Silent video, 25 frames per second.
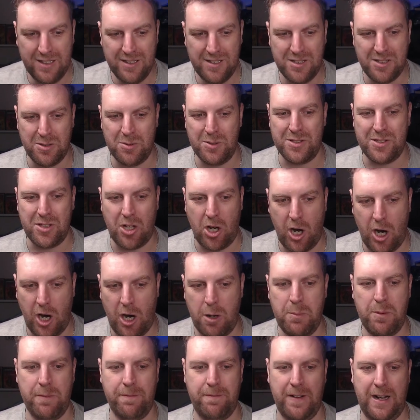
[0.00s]
to its
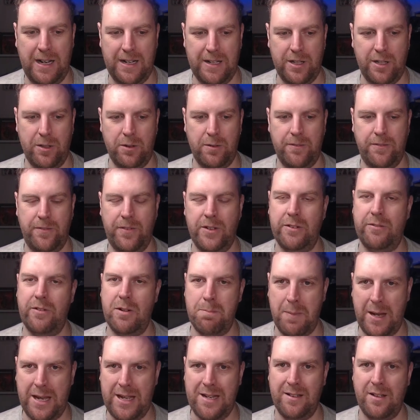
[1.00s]
armor value for the
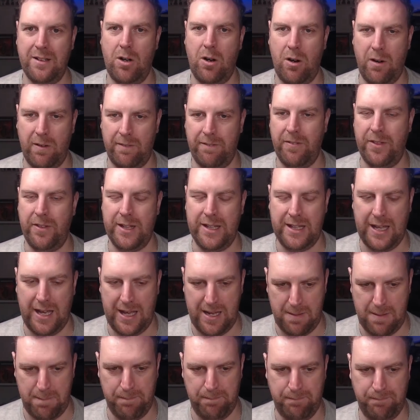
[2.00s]
remainder of the
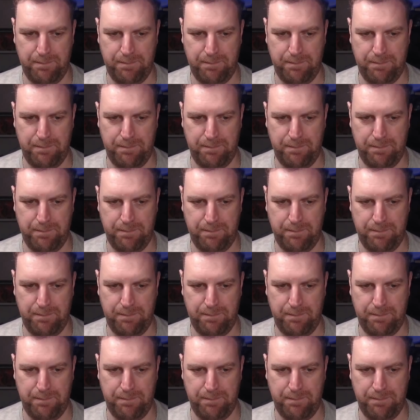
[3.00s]
game.